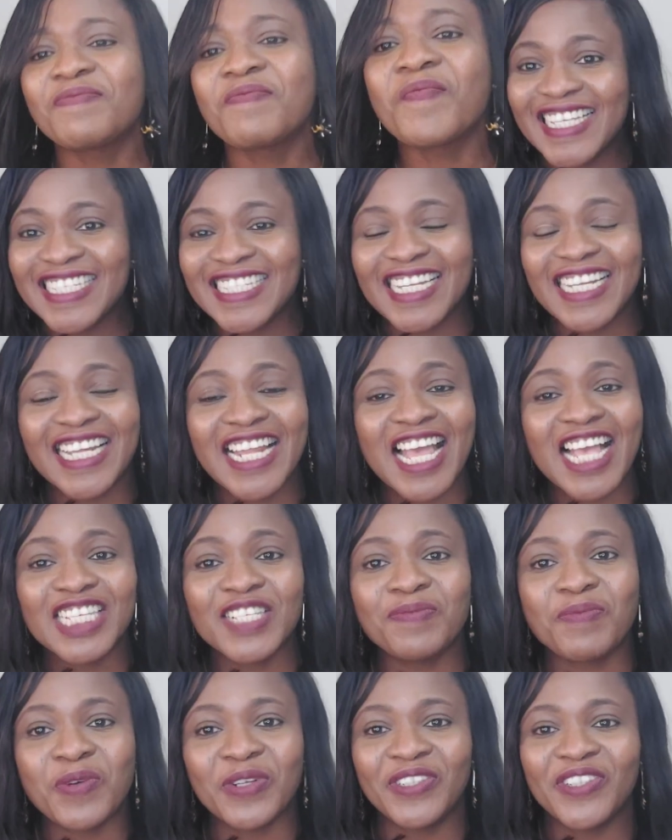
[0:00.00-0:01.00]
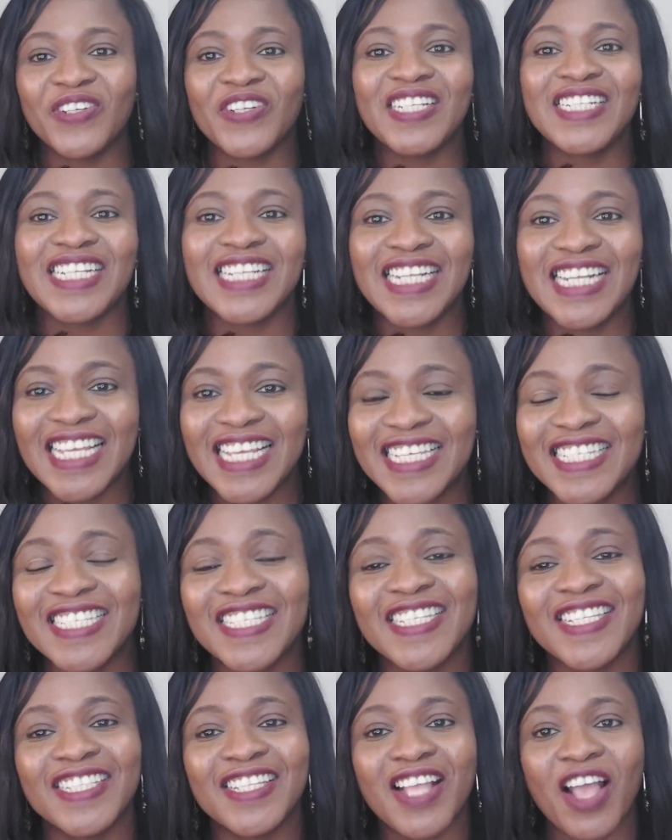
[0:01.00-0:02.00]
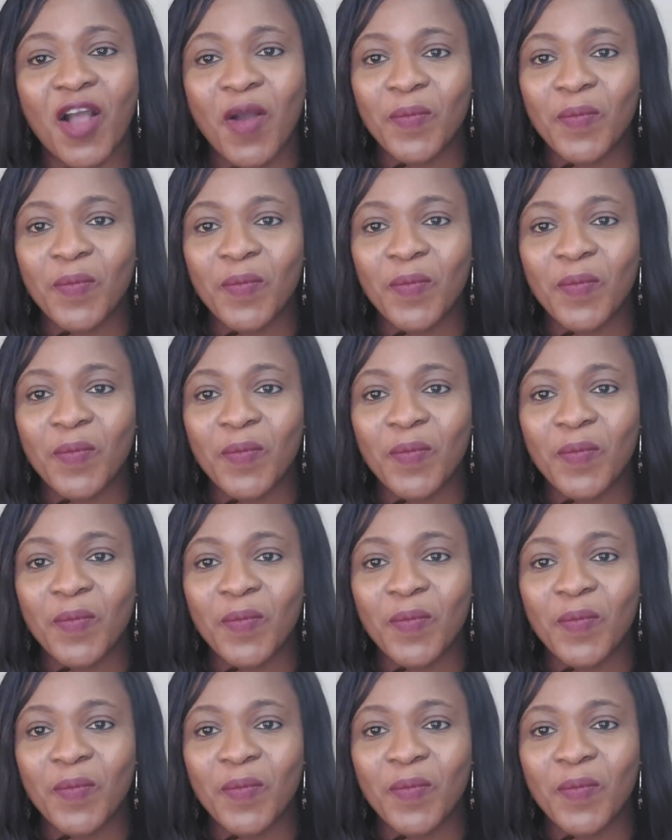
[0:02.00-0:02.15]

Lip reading: Guys, the last but not the least